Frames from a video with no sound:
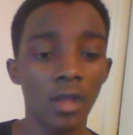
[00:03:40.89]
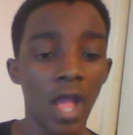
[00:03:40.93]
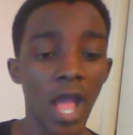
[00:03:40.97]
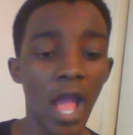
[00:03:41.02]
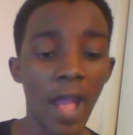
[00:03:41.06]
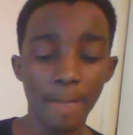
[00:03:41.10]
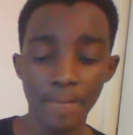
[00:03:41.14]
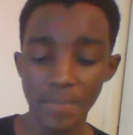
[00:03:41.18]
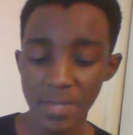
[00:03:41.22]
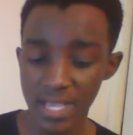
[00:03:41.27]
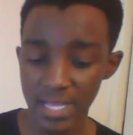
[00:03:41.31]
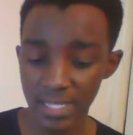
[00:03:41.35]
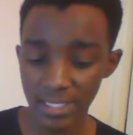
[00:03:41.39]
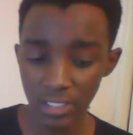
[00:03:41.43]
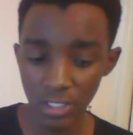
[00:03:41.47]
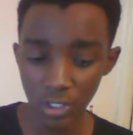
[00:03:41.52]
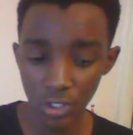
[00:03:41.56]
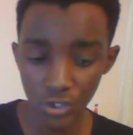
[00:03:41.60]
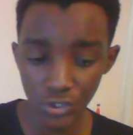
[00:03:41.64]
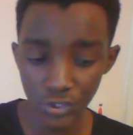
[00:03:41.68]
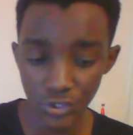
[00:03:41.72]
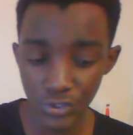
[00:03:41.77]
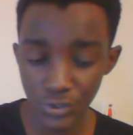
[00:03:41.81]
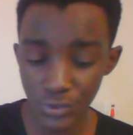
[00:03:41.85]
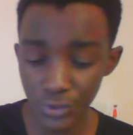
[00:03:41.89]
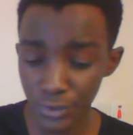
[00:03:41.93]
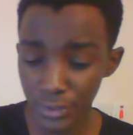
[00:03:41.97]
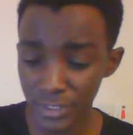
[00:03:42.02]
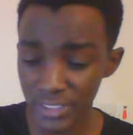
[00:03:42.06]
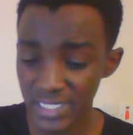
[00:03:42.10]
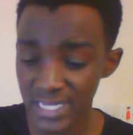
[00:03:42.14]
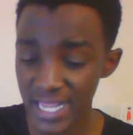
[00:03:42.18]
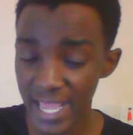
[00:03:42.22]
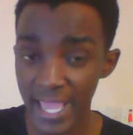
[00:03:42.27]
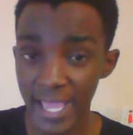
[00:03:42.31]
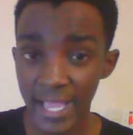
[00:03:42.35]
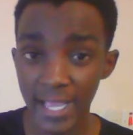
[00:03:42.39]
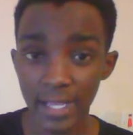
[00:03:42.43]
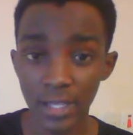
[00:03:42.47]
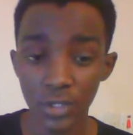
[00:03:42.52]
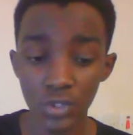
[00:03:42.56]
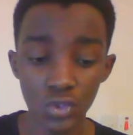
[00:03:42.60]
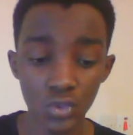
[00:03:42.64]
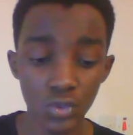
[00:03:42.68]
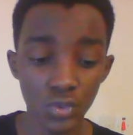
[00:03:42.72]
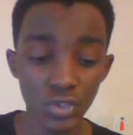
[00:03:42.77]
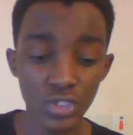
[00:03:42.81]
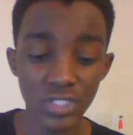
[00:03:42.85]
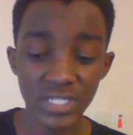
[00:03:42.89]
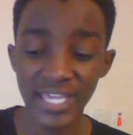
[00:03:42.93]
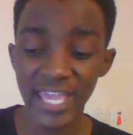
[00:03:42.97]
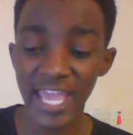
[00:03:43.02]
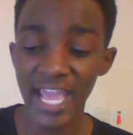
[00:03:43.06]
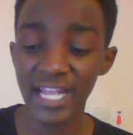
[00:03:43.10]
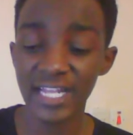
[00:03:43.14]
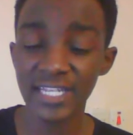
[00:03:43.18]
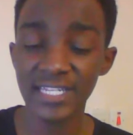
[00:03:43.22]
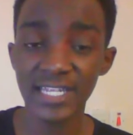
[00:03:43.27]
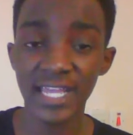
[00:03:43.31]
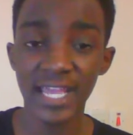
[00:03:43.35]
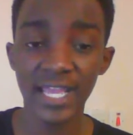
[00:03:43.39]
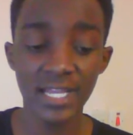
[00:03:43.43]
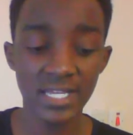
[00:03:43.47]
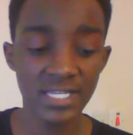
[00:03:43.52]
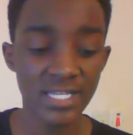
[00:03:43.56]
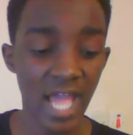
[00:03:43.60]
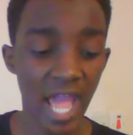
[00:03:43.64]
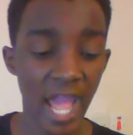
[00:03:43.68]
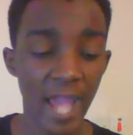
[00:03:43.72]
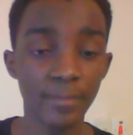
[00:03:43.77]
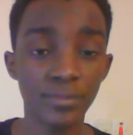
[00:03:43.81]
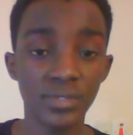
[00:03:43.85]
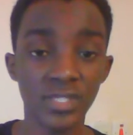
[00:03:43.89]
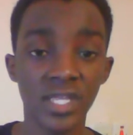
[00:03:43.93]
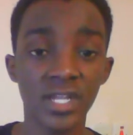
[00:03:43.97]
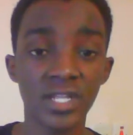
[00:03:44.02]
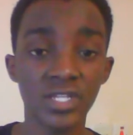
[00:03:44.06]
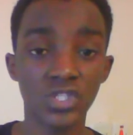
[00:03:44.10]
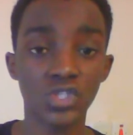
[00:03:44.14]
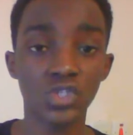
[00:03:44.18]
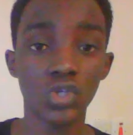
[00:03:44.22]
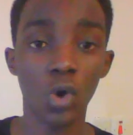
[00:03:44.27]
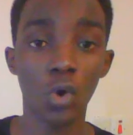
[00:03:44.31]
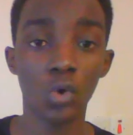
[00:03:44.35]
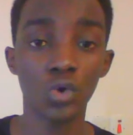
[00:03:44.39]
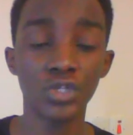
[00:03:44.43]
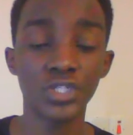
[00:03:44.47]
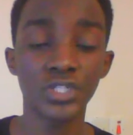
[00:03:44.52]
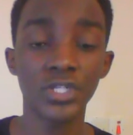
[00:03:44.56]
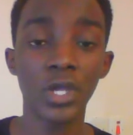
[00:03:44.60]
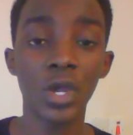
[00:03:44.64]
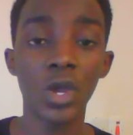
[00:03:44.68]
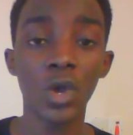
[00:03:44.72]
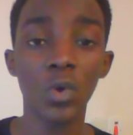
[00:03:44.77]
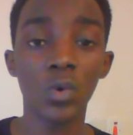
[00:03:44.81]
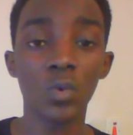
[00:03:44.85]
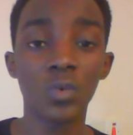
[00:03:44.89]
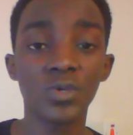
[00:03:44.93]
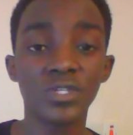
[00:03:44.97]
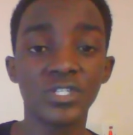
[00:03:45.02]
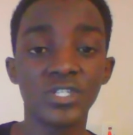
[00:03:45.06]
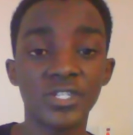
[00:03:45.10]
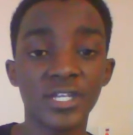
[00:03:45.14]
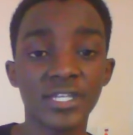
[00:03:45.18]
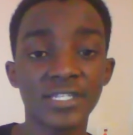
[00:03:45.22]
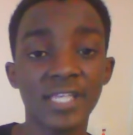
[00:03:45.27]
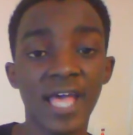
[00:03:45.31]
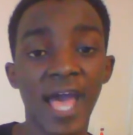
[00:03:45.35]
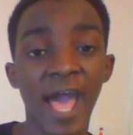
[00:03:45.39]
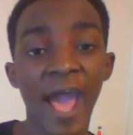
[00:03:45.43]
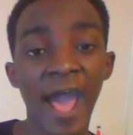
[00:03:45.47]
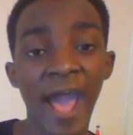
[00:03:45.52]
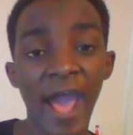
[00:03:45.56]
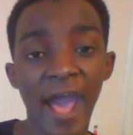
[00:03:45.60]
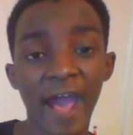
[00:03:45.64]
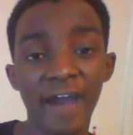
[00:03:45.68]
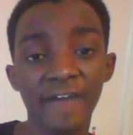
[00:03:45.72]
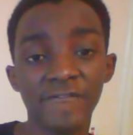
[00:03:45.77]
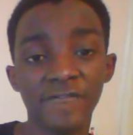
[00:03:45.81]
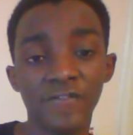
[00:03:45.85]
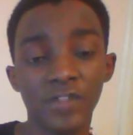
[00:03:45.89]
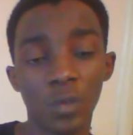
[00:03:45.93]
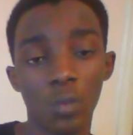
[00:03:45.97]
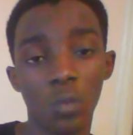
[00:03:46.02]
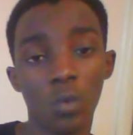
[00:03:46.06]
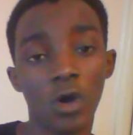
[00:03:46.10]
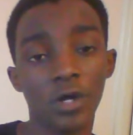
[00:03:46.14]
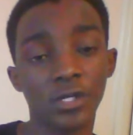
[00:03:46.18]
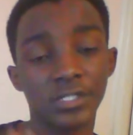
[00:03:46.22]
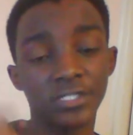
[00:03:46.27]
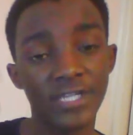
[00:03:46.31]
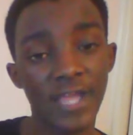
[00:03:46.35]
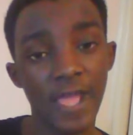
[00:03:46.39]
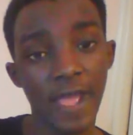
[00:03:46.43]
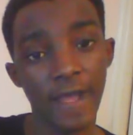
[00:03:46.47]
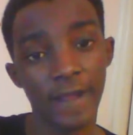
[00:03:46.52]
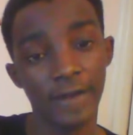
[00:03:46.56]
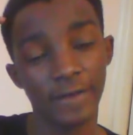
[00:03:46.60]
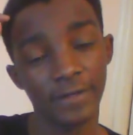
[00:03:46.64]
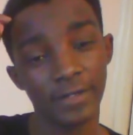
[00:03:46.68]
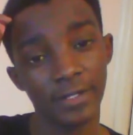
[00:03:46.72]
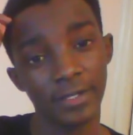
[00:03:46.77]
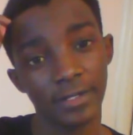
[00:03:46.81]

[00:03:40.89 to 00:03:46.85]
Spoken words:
I mean, you get 10 times the result with just half the work done,